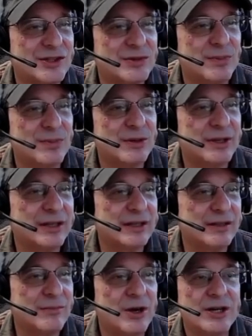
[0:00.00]
like
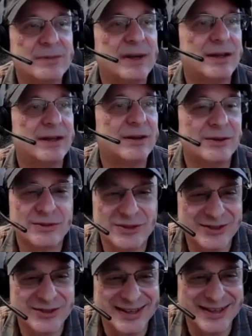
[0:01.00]
smoking
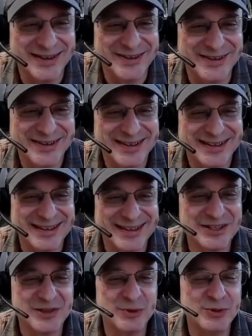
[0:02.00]
marshmallows.
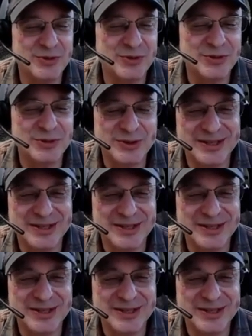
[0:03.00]
It's smooth.